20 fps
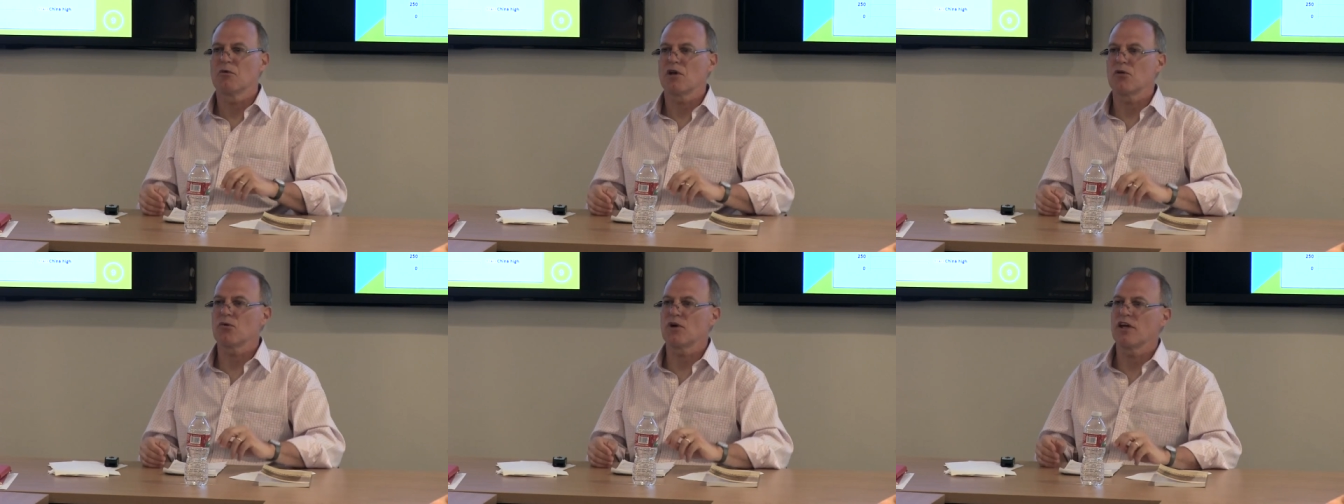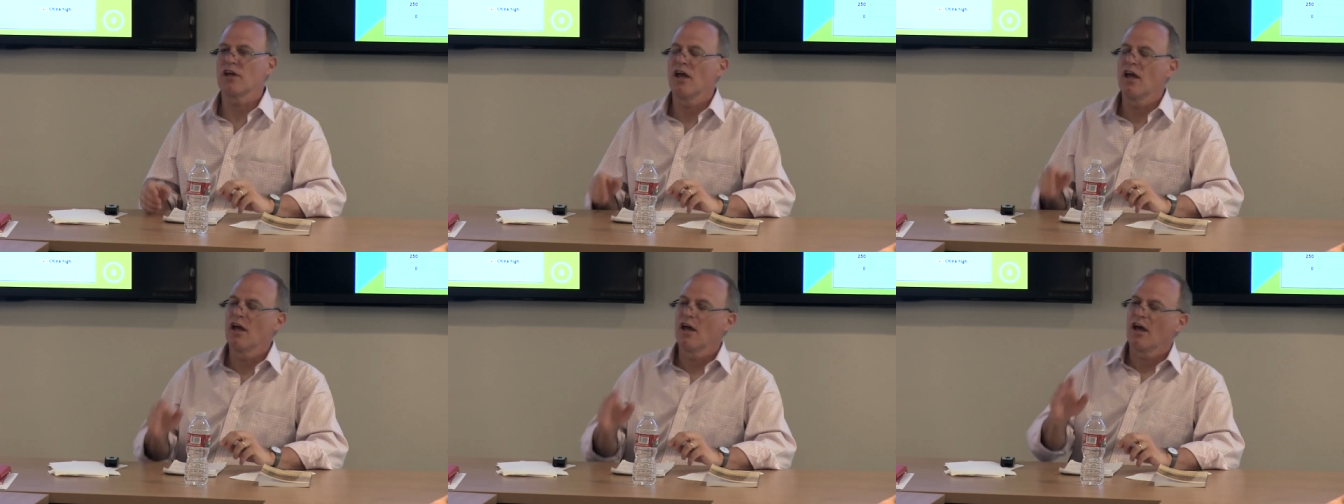By the
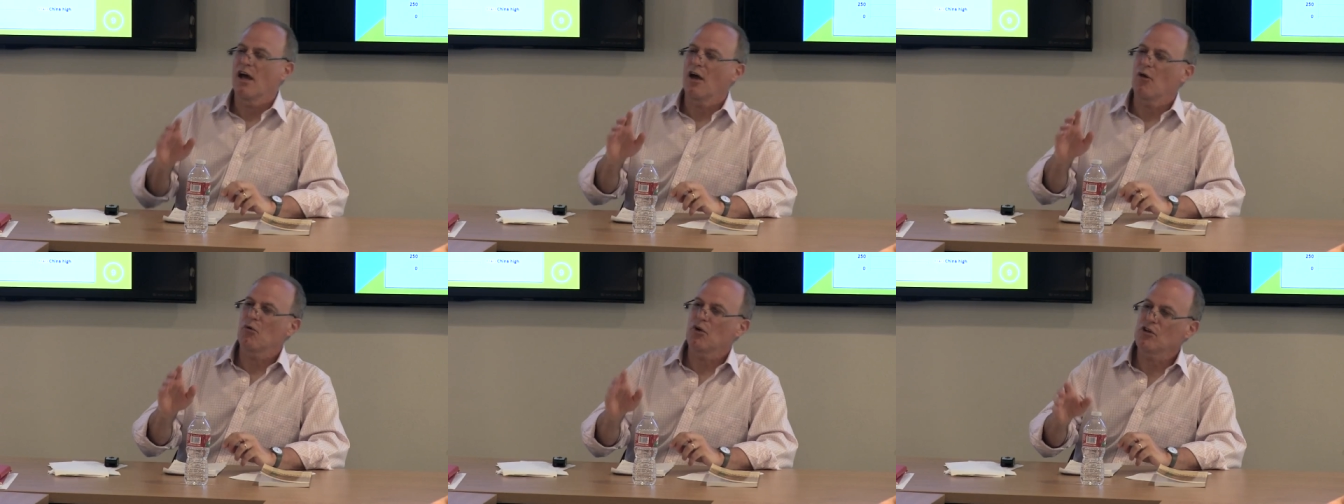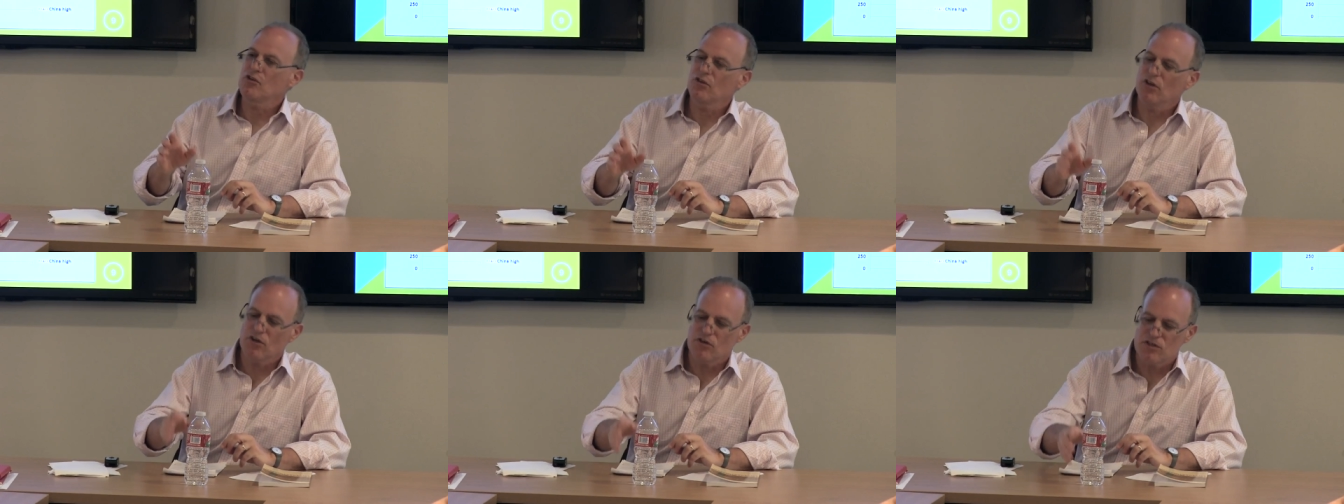way, I
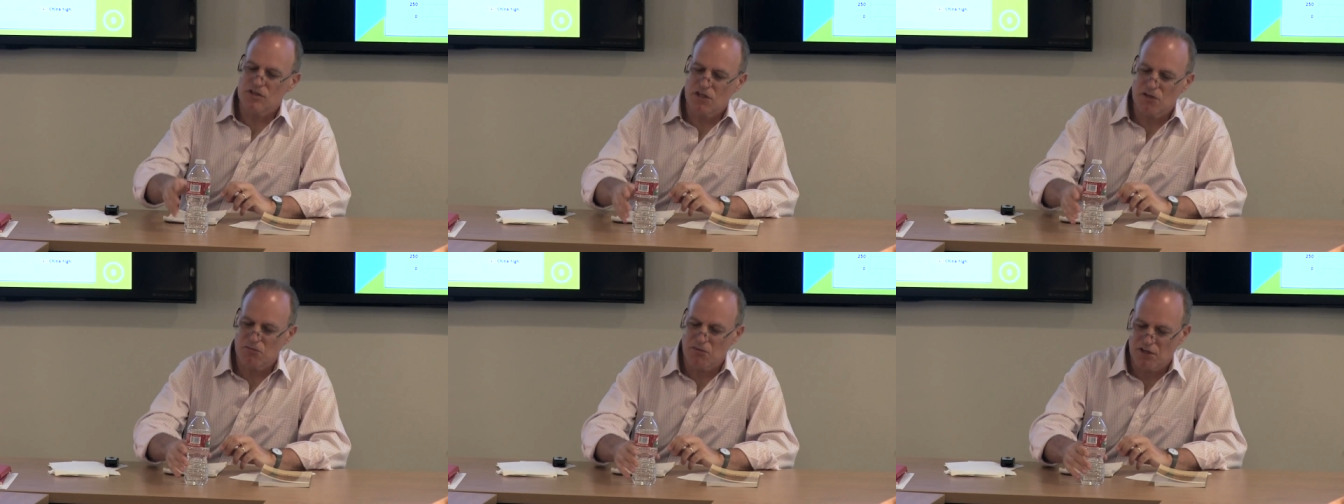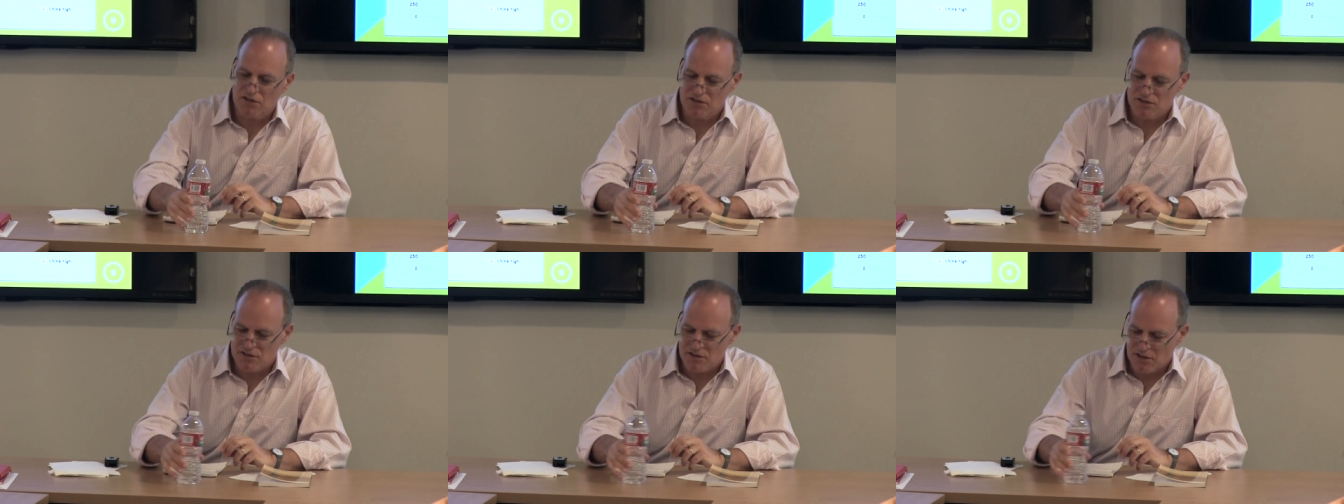want you to understand
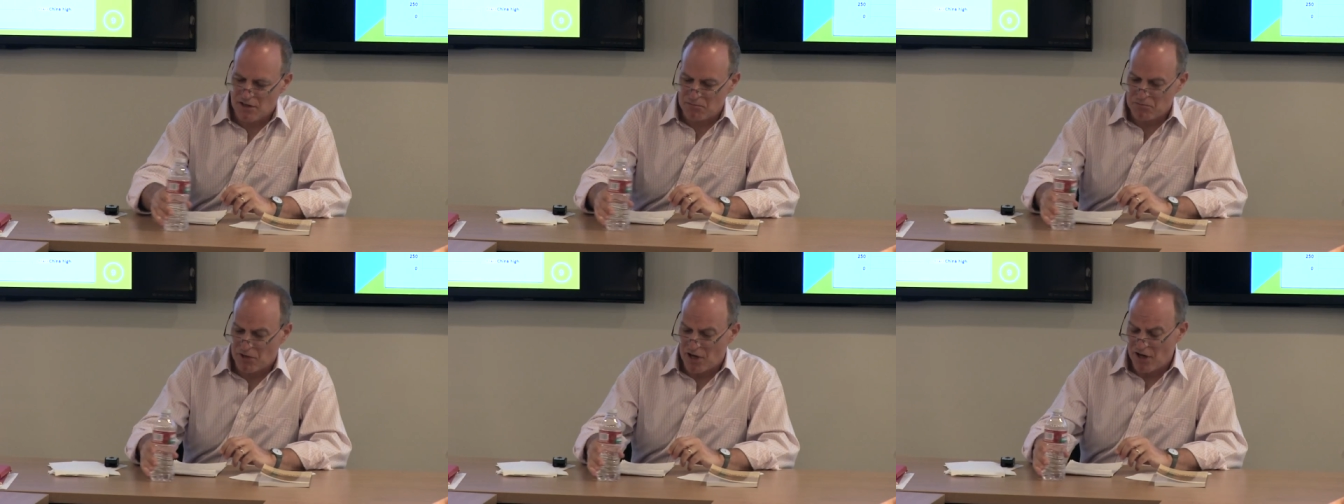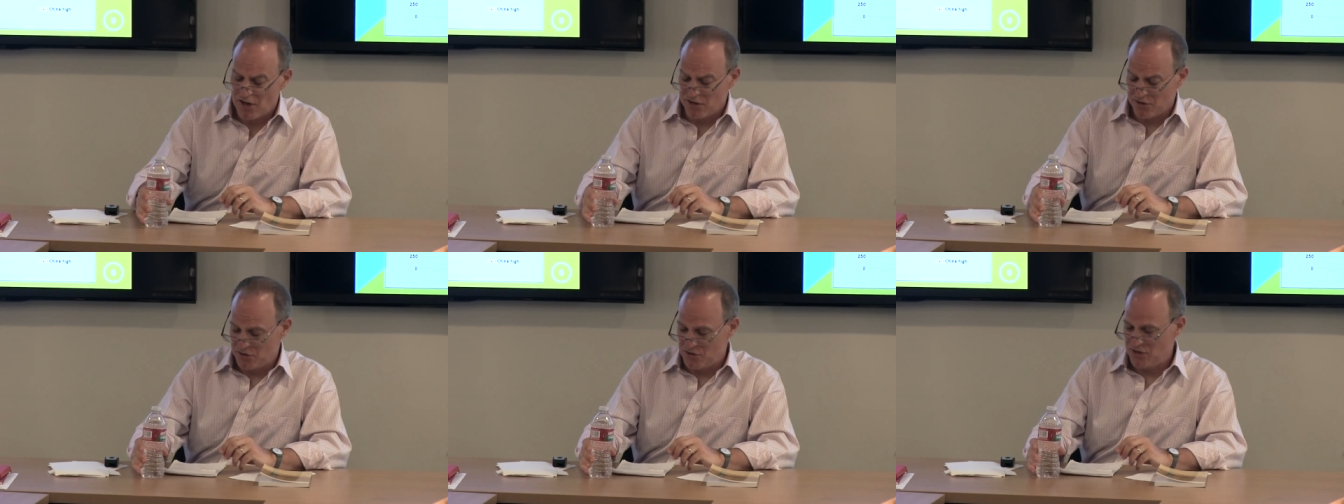about this
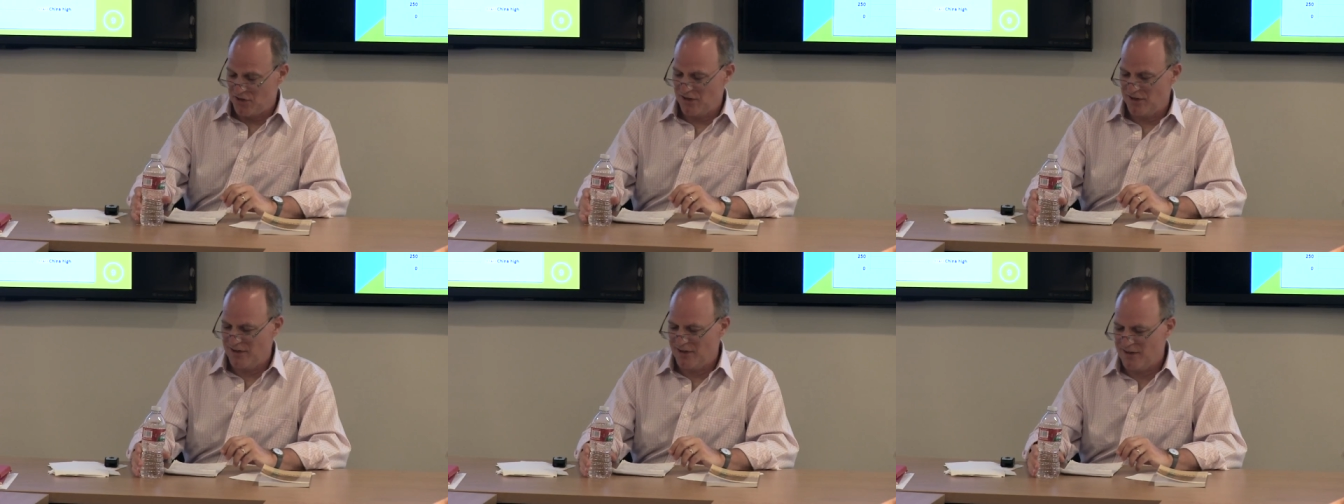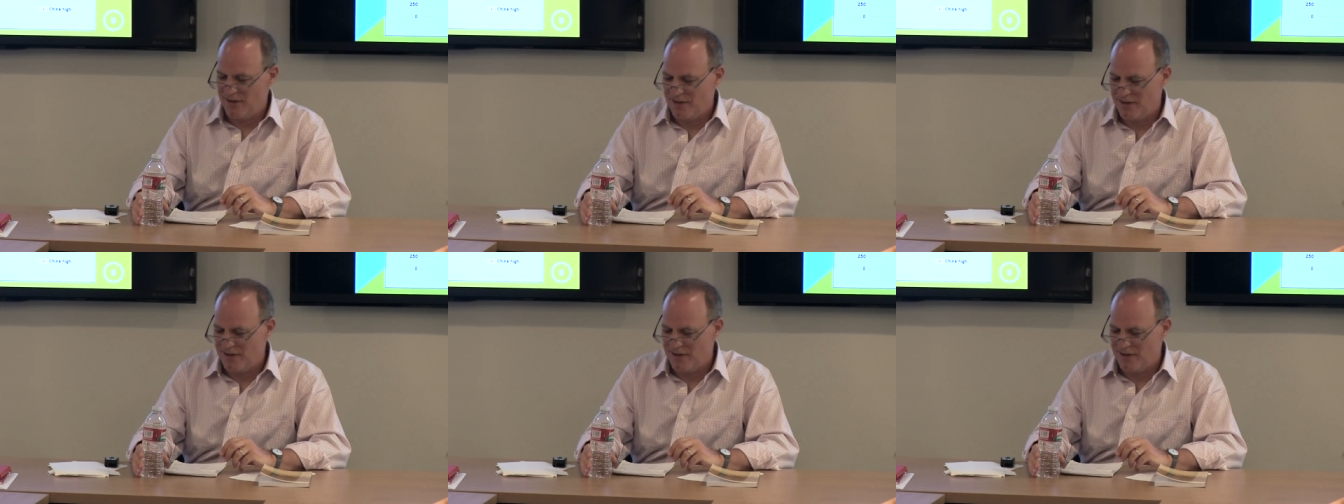topology.